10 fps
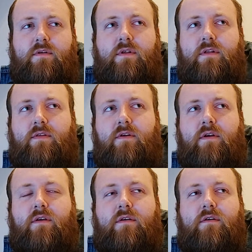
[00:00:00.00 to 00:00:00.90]
And it's
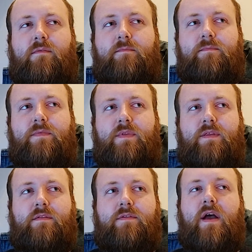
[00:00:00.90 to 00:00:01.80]
like,
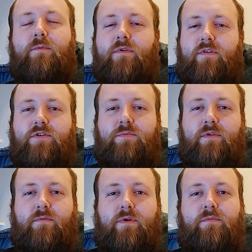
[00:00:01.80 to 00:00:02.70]
that was stupid
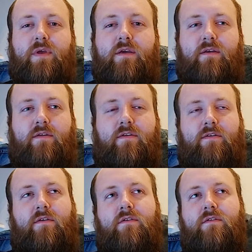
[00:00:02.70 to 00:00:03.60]
as well,
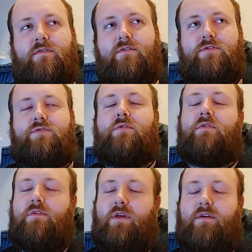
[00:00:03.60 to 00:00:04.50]
because,
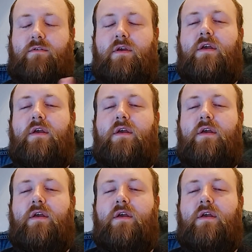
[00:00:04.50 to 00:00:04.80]
sure, like,